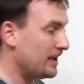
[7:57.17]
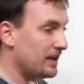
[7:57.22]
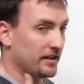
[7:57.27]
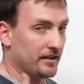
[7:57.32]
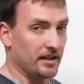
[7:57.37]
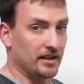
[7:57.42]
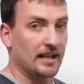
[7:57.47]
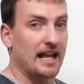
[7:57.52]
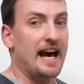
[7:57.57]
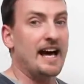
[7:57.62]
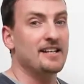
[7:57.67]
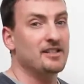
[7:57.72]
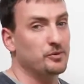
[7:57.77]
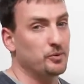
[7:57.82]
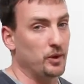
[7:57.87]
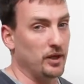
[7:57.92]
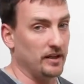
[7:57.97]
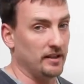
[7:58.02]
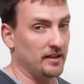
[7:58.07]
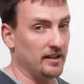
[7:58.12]
The last
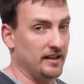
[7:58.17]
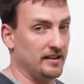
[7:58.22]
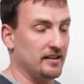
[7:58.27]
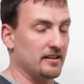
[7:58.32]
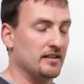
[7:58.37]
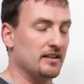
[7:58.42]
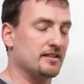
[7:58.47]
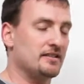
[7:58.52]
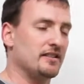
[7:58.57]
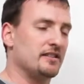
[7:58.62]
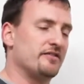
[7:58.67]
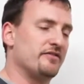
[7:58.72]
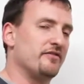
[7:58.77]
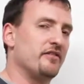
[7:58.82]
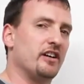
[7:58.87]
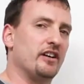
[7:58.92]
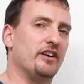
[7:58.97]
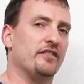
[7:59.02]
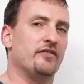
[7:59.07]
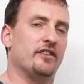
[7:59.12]
one, and this is
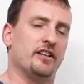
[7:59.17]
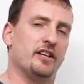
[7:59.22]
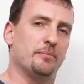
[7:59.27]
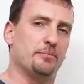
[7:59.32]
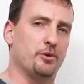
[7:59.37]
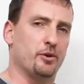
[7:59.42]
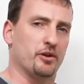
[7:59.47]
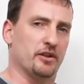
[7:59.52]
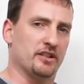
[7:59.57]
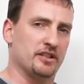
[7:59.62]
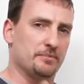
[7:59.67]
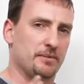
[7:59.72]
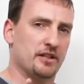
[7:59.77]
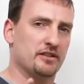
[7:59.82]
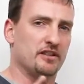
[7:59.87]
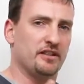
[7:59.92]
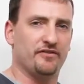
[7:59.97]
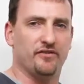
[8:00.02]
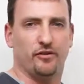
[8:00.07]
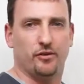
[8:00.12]
very, very important,
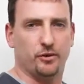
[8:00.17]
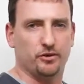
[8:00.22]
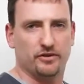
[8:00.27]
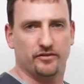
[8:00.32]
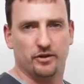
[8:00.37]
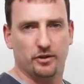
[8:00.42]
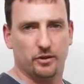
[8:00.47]
especially for those of